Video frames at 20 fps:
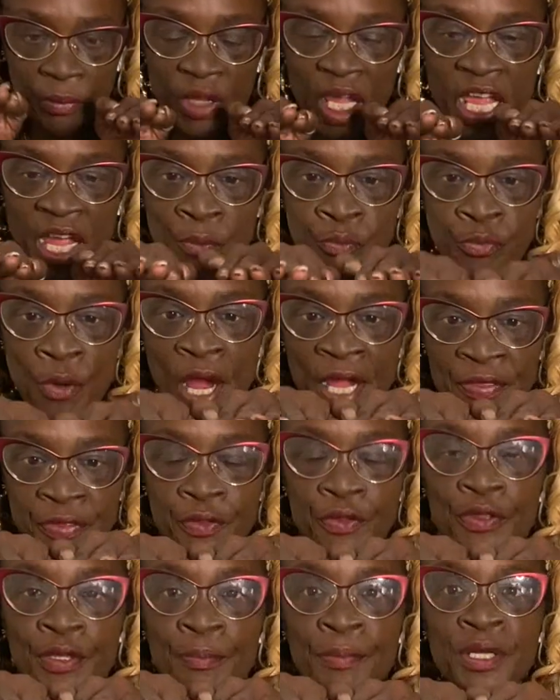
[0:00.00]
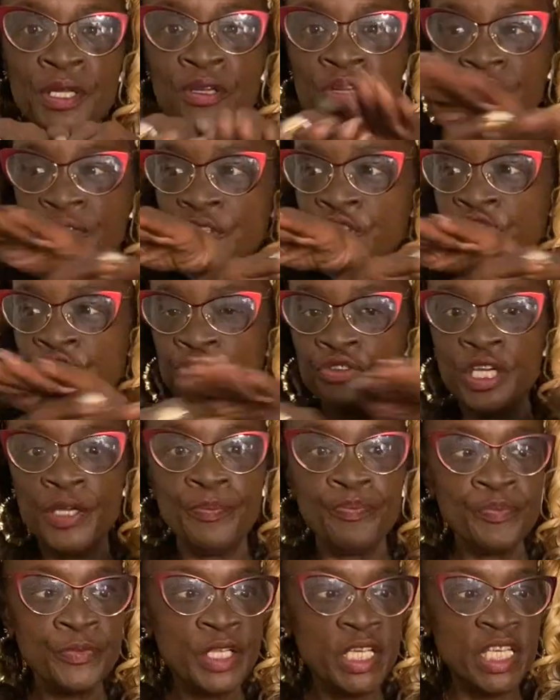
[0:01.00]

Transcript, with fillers: and right through the middle of the street.